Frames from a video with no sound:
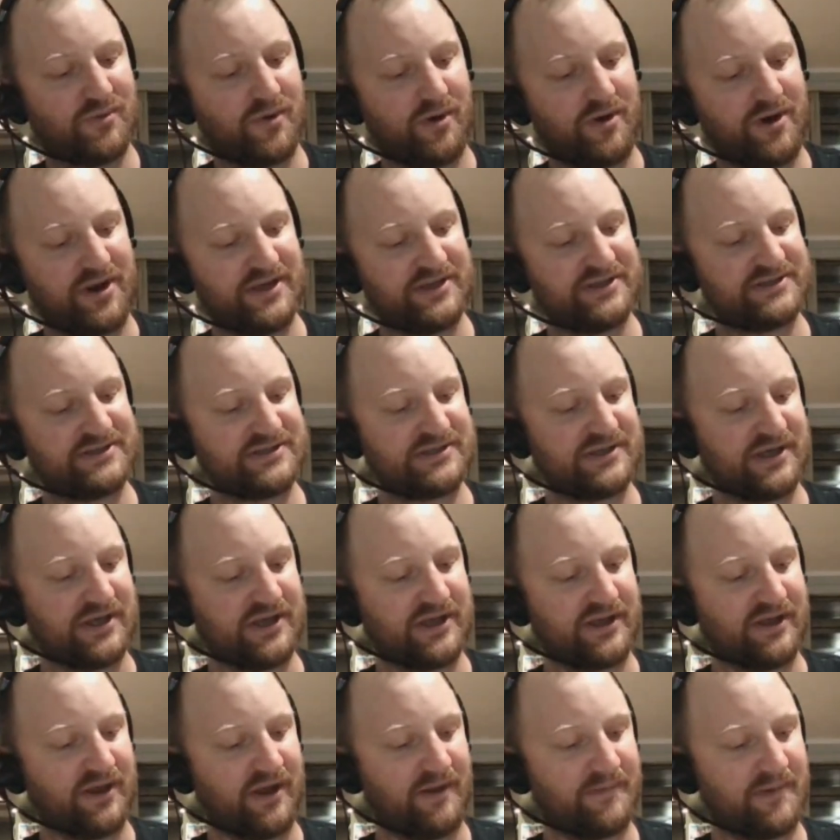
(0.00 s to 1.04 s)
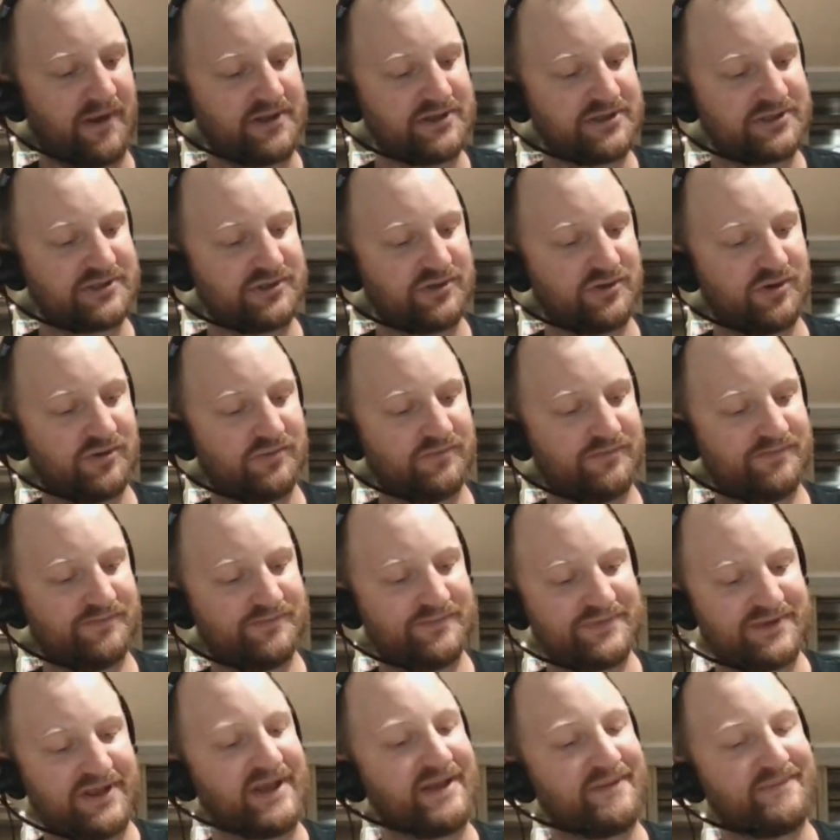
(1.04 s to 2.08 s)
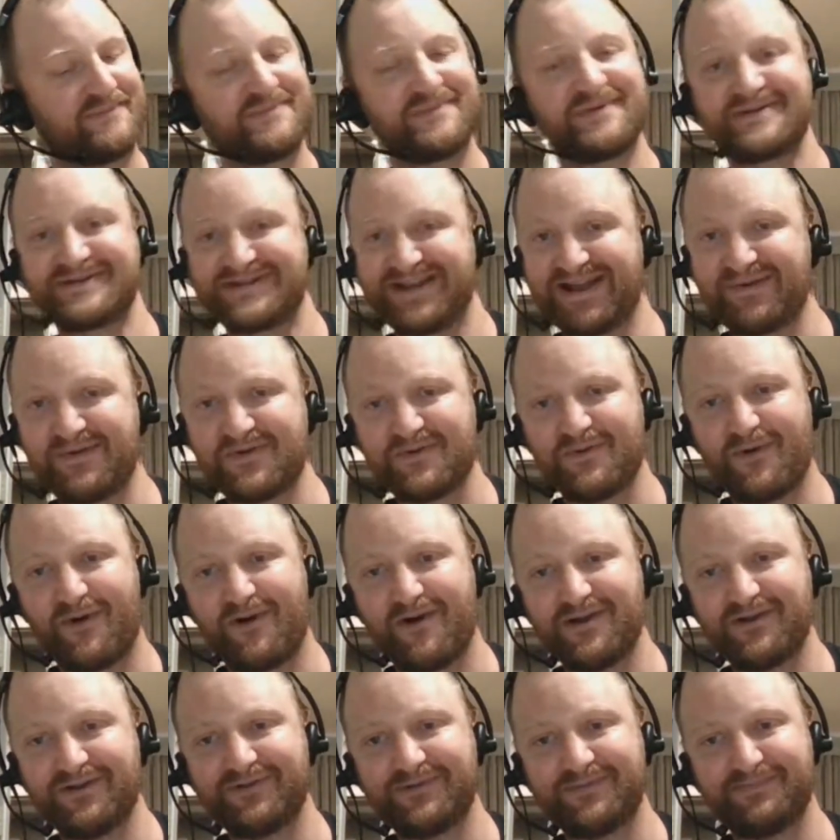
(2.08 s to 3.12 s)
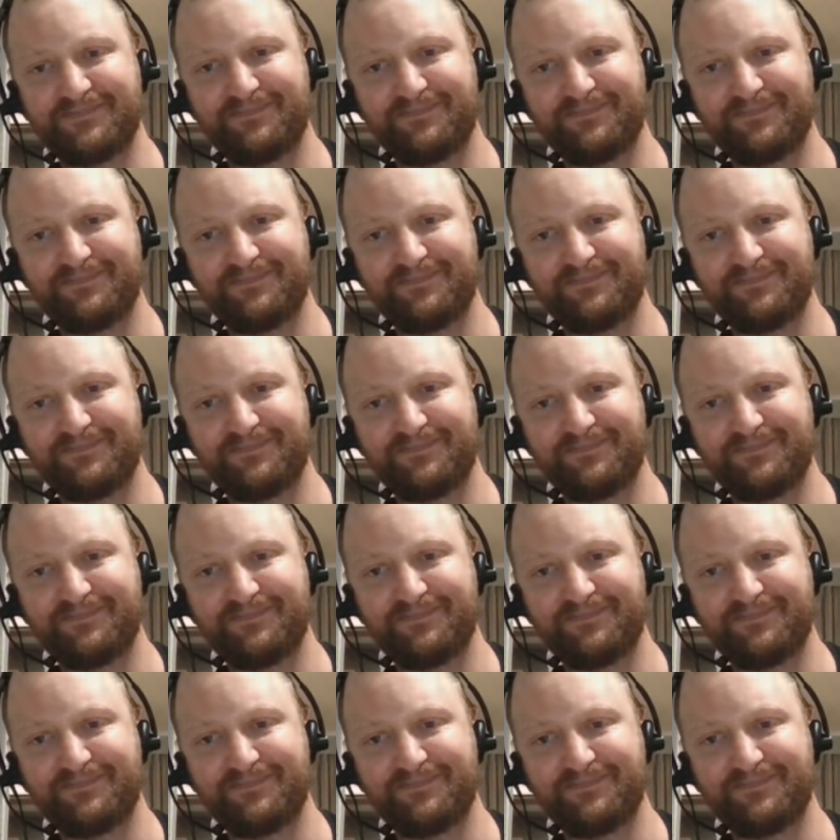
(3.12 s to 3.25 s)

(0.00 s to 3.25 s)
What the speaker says: Warriors. So I'm going Storm. So you sticking with the Warriors?